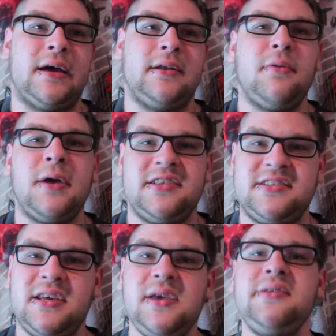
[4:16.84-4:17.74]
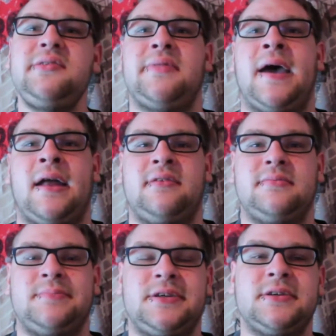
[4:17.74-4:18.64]
nobody sees that,
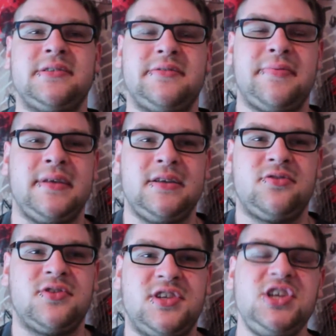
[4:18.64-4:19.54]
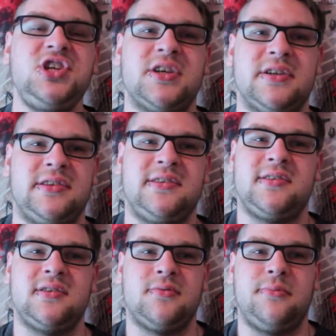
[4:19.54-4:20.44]
because the
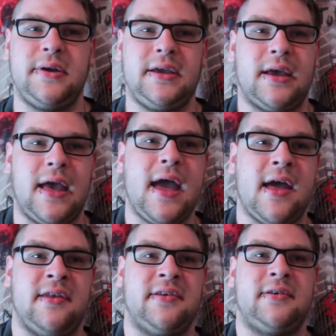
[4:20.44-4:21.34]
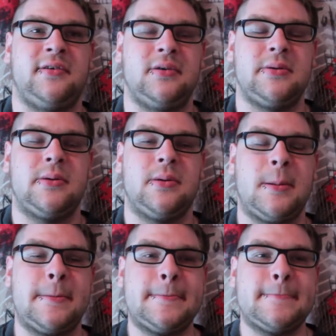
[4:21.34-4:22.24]
traditions we had
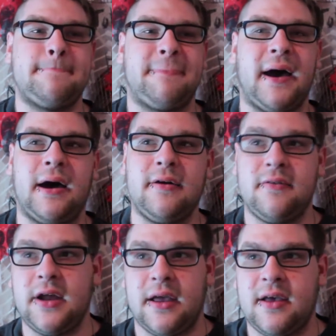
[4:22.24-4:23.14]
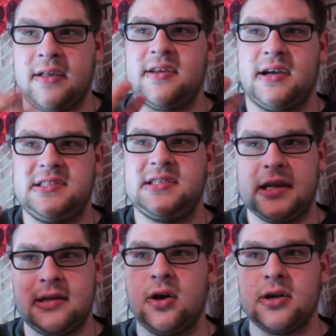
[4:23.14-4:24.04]
are, as I
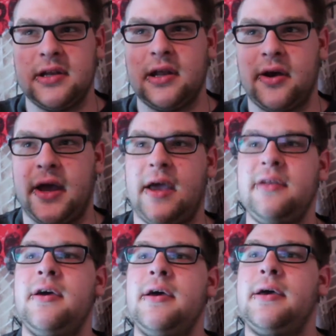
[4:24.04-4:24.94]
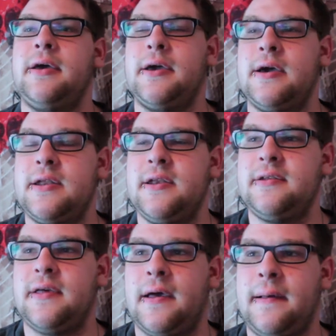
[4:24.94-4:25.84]
said, locked in our head. And